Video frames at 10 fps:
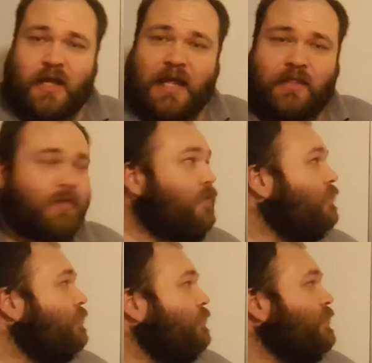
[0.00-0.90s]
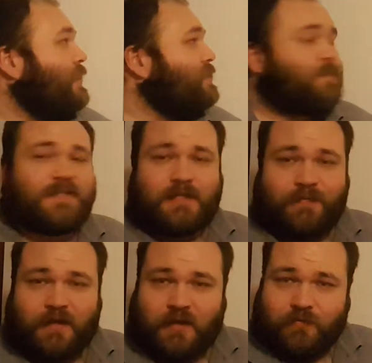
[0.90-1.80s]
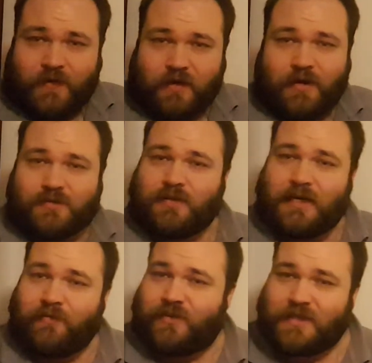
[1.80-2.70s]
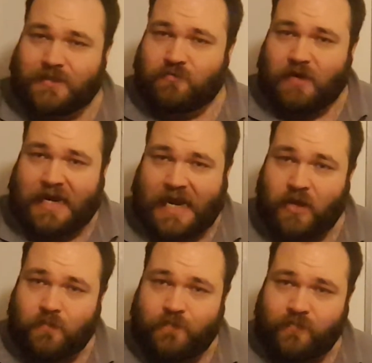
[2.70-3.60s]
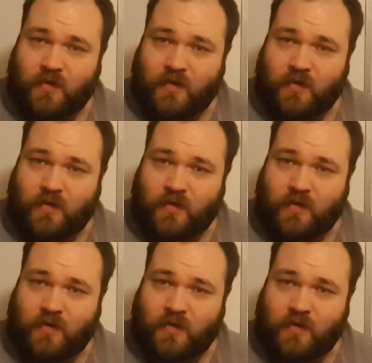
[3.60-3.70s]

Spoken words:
In the specific configuration that everything's in right now,